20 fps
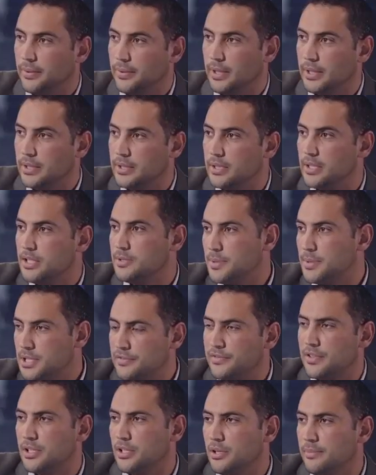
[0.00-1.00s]
and
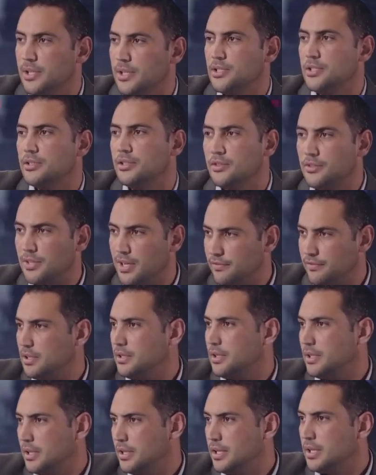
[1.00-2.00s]
specifically you mentioned the
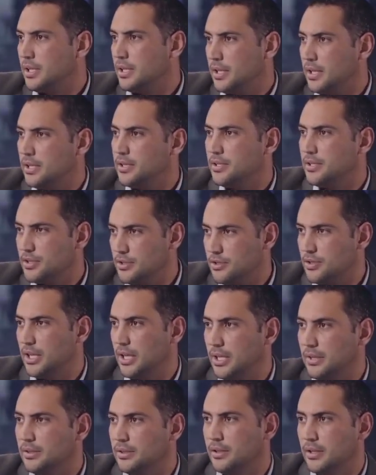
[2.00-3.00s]
travel industry
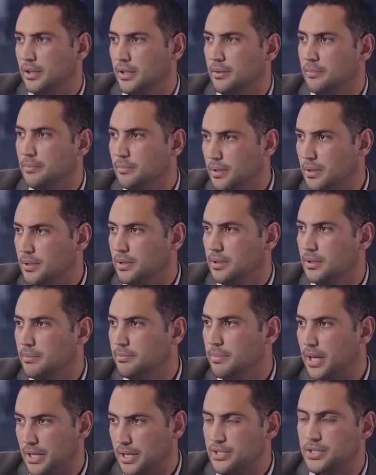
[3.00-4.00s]
and
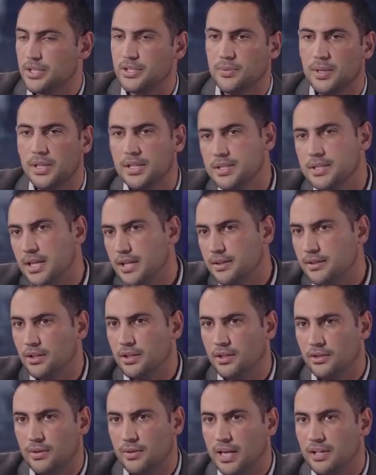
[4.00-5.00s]
banks as well. Is there anything you
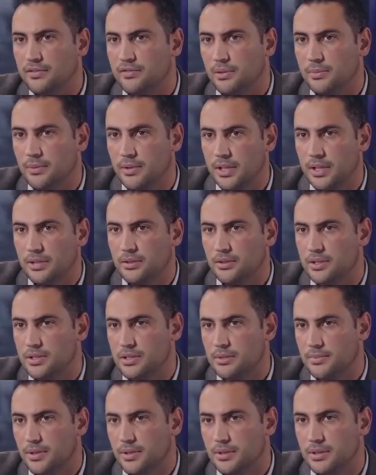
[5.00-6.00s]
need to add from your end,
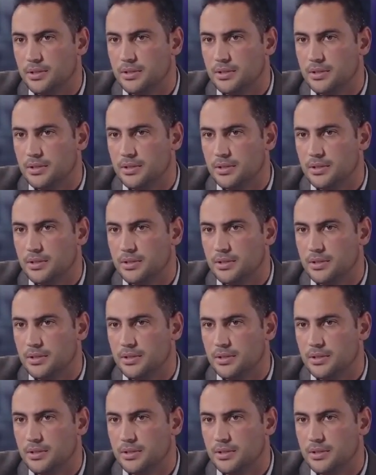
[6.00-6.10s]
Chris, about this?